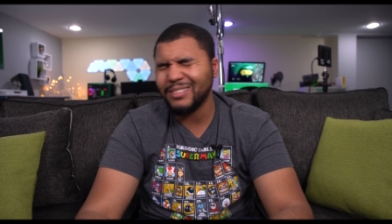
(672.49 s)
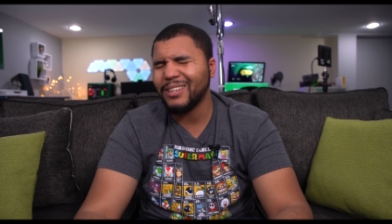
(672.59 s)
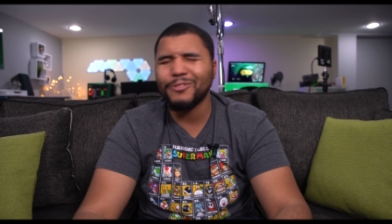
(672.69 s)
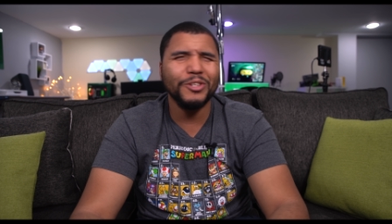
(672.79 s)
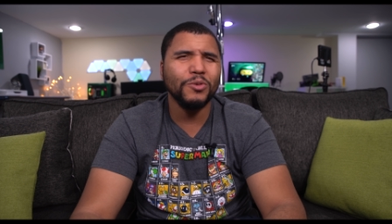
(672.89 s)

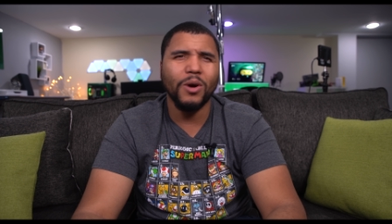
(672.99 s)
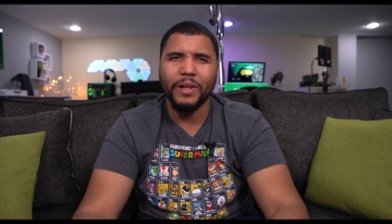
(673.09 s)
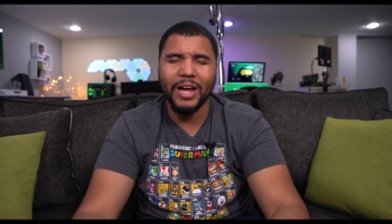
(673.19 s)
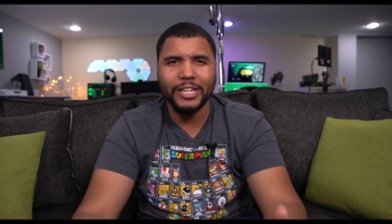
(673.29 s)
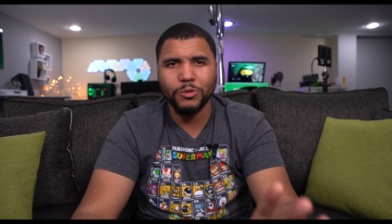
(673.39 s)
I don't want to do
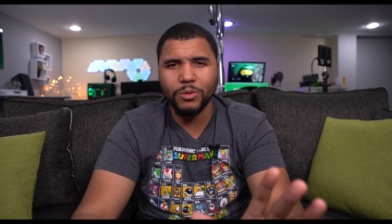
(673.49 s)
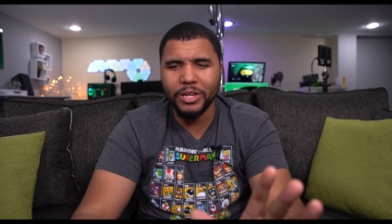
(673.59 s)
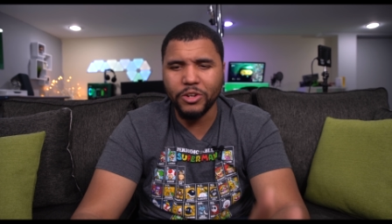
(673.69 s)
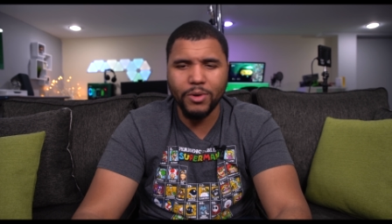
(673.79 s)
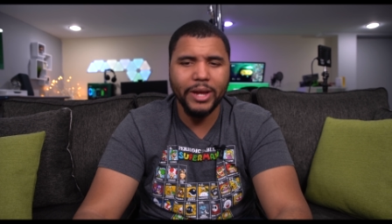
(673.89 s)
all that. I just want
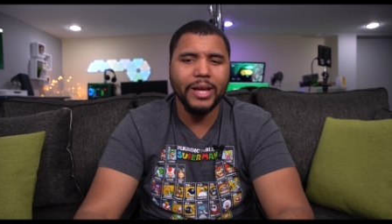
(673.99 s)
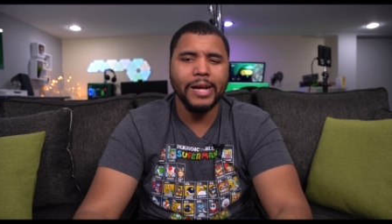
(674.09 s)
to make great